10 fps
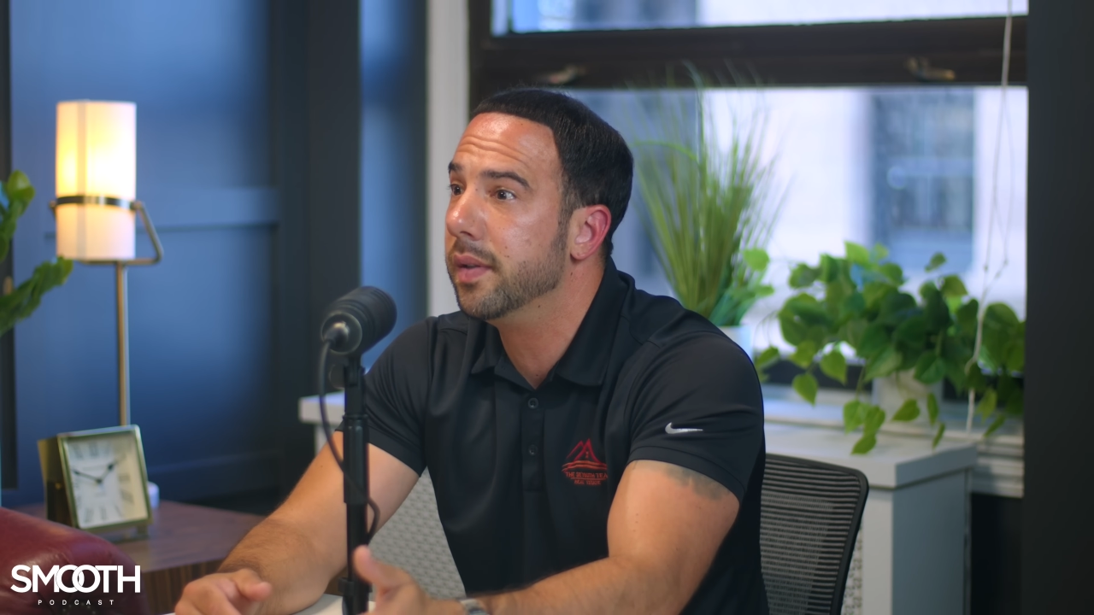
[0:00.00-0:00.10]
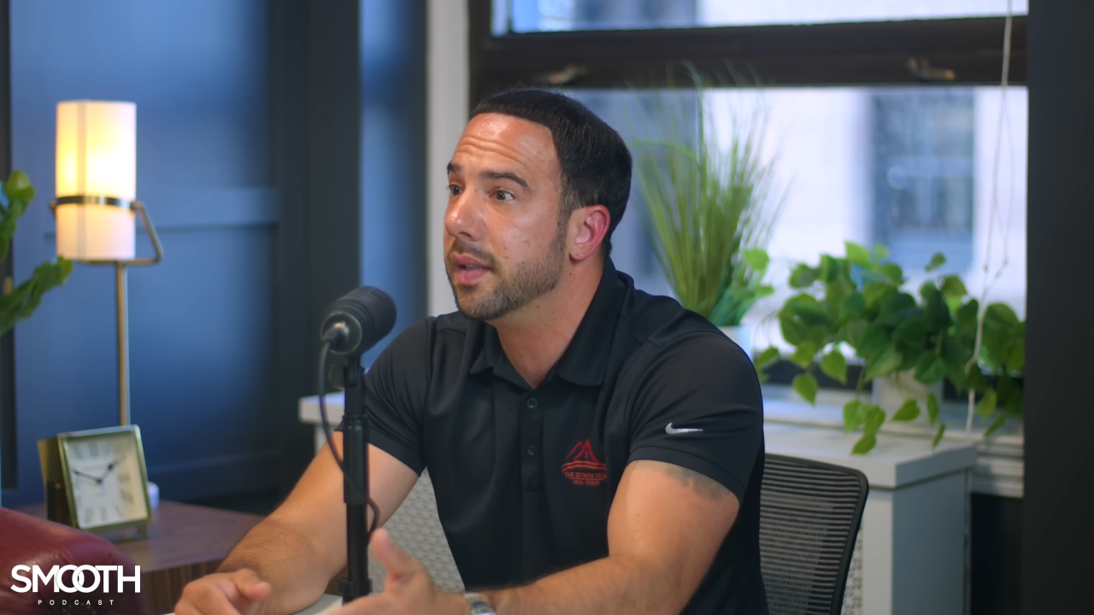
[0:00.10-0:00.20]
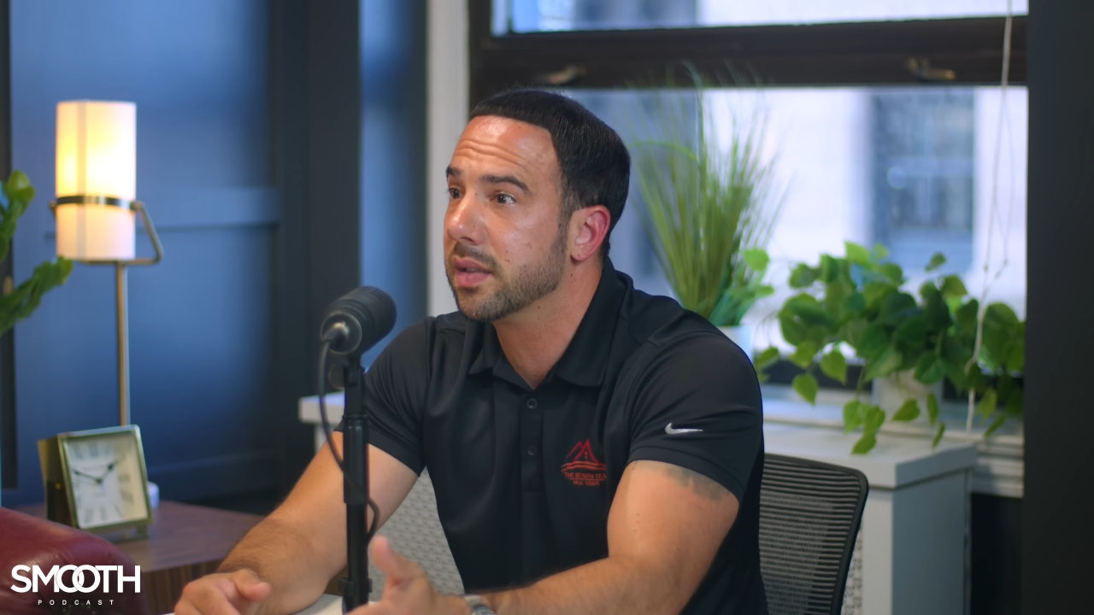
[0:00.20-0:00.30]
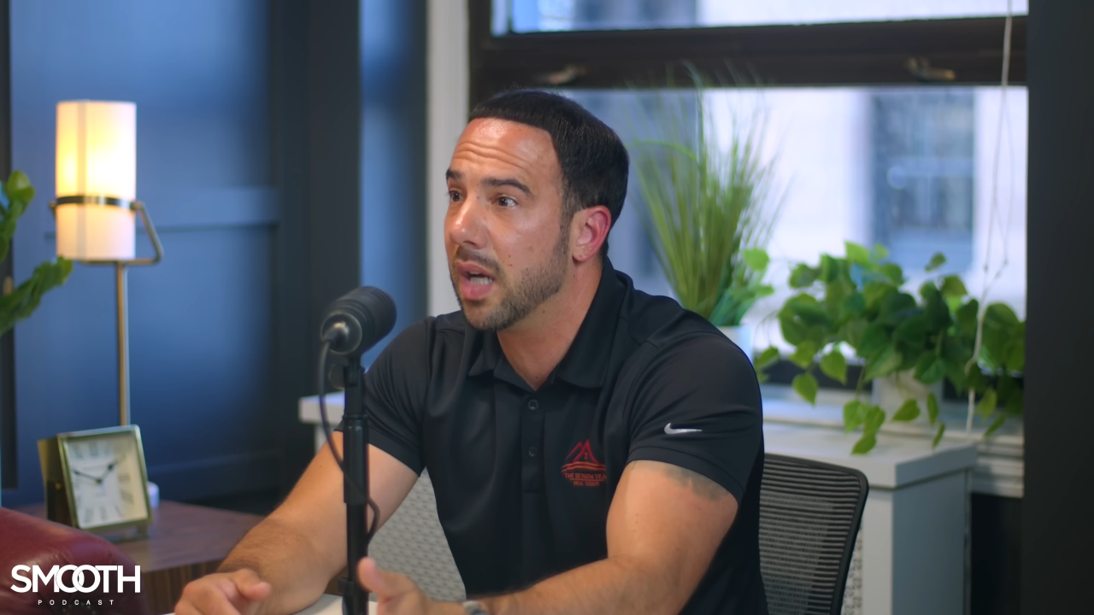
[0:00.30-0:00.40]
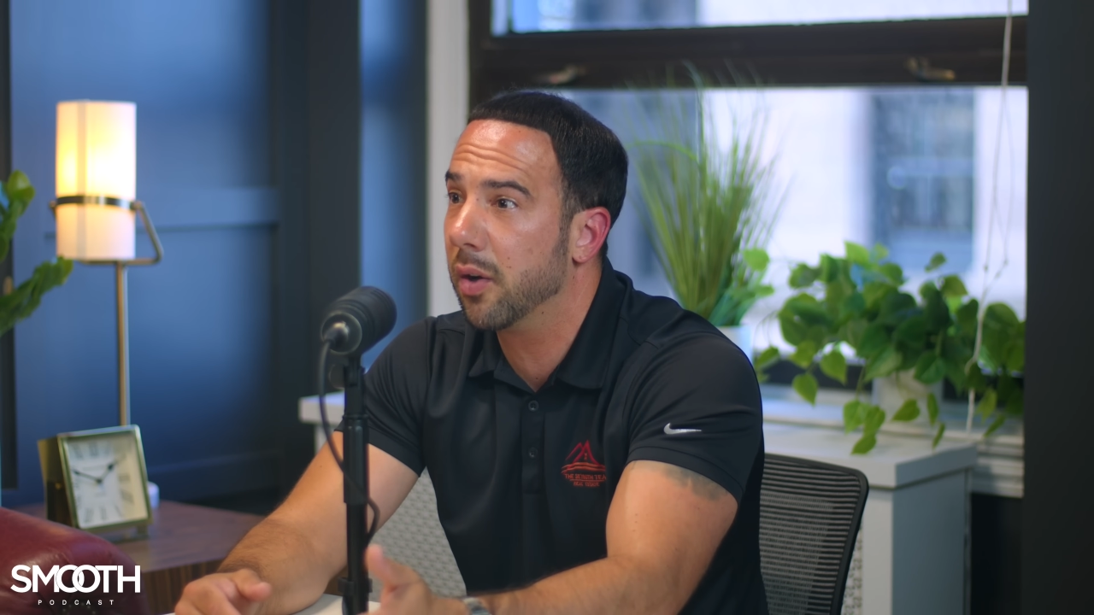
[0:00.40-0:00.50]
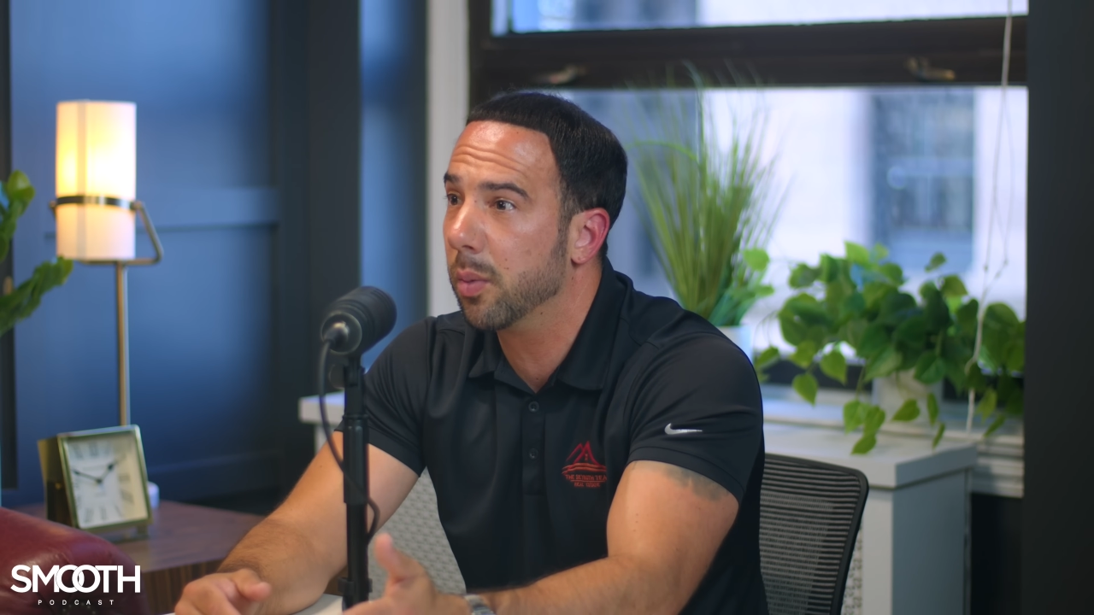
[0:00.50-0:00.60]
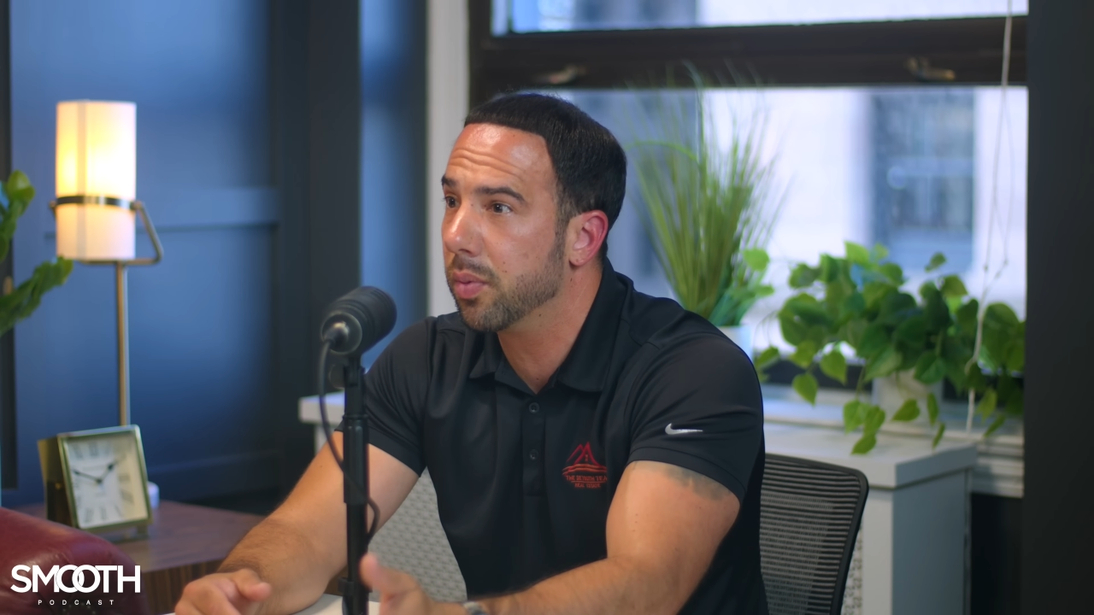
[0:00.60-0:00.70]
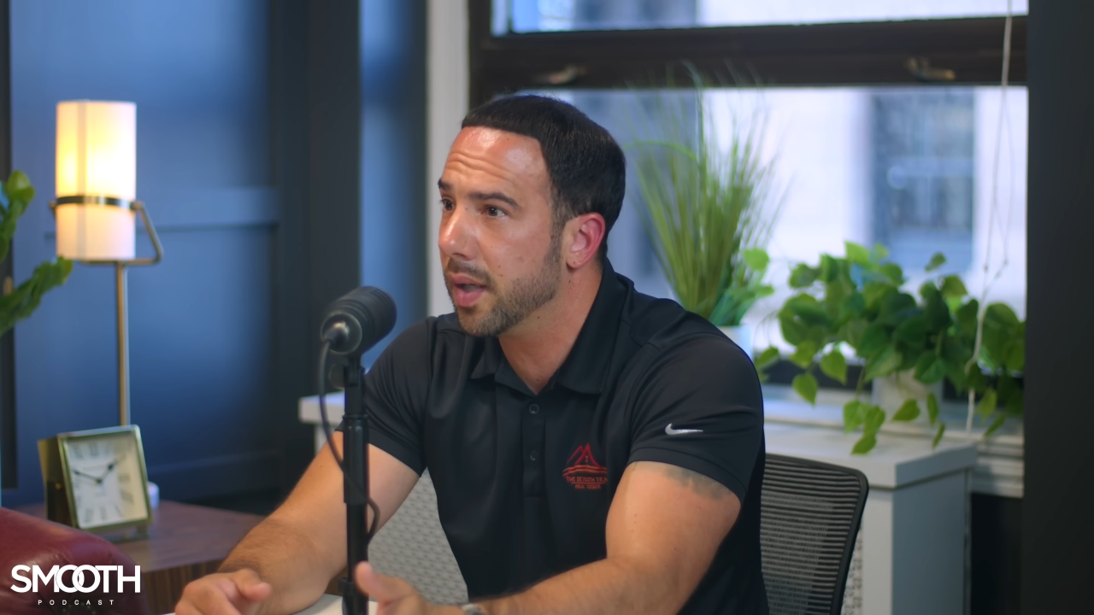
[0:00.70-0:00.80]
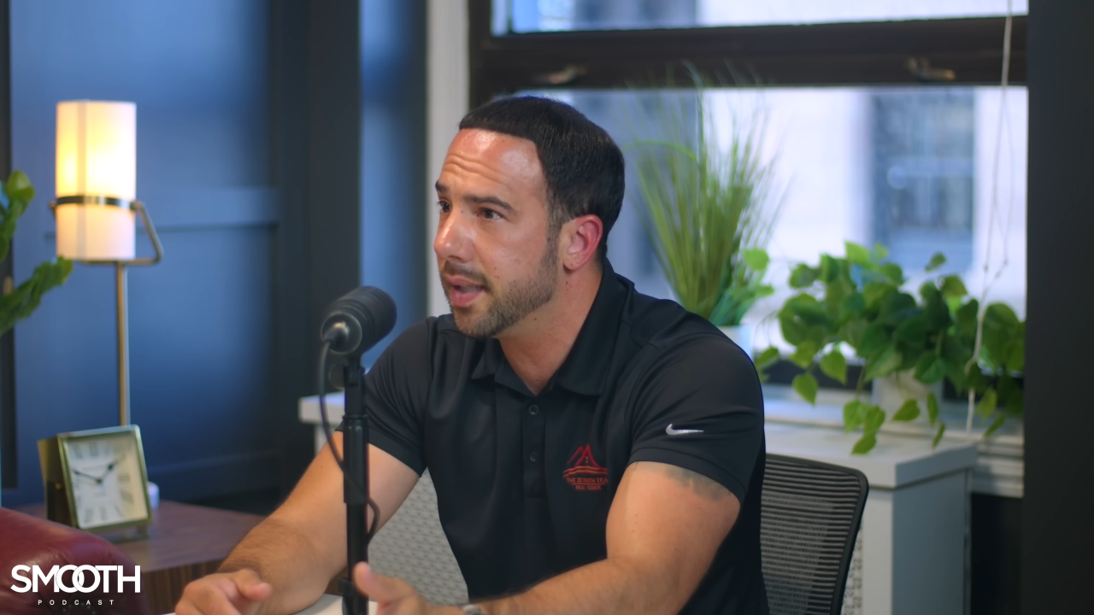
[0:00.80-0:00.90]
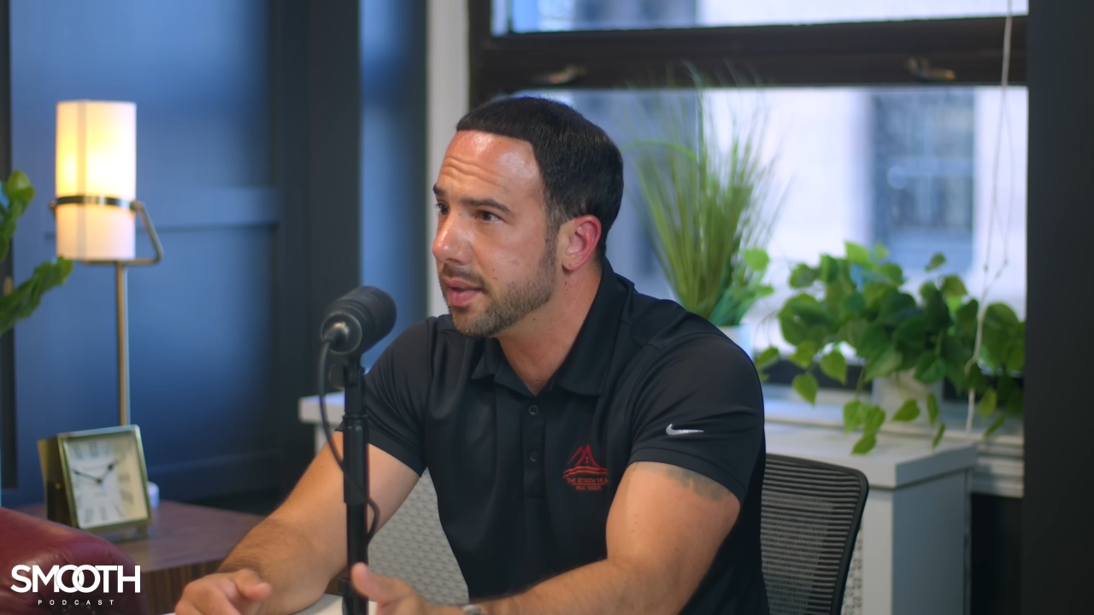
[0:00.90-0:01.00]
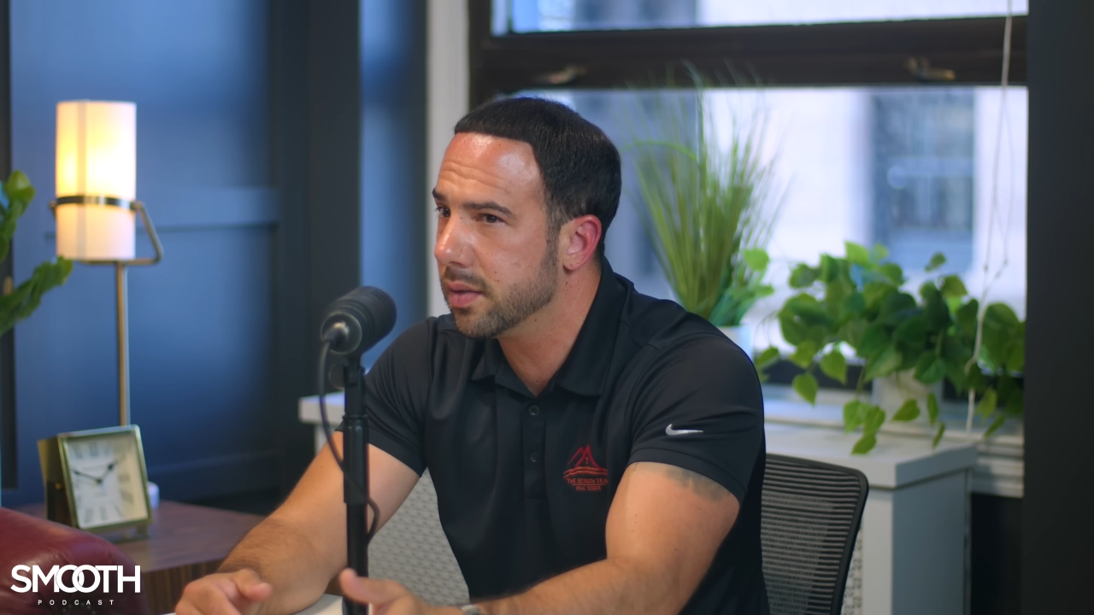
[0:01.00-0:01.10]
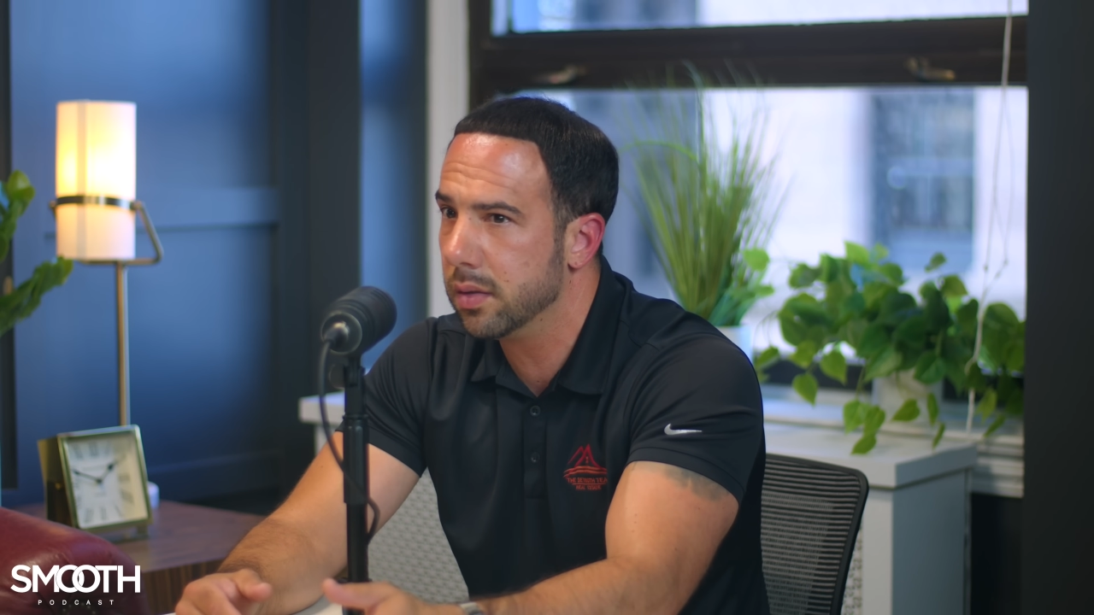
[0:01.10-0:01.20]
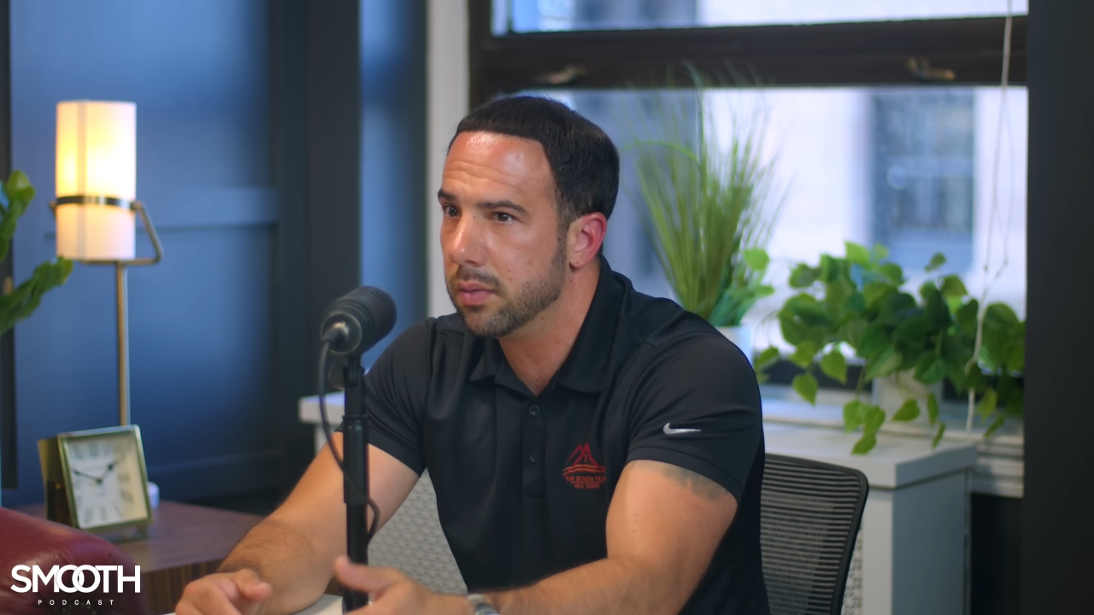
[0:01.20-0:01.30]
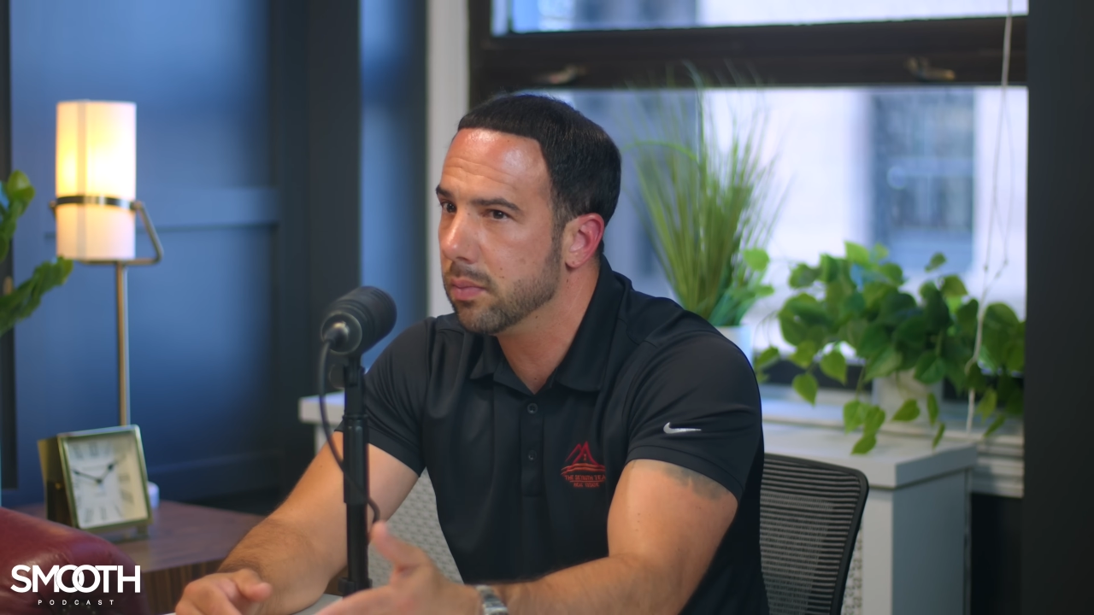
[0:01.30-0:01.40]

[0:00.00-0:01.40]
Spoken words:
discounted price,